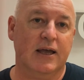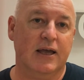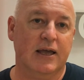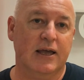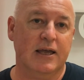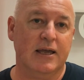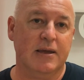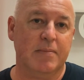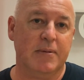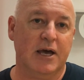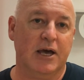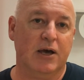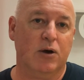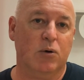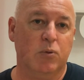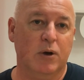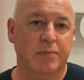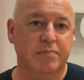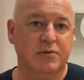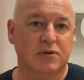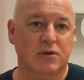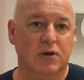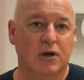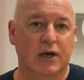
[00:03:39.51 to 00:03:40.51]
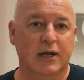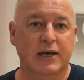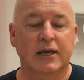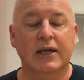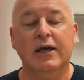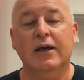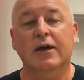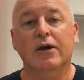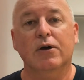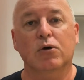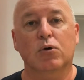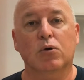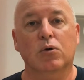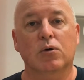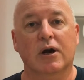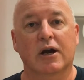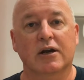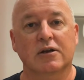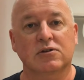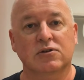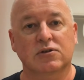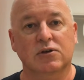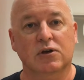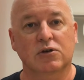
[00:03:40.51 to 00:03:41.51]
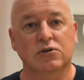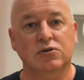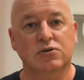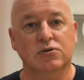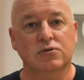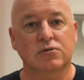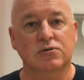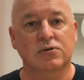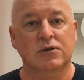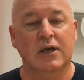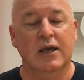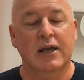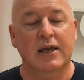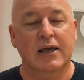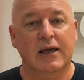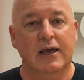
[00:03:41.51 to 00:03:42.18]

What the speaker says: email, website or our socials,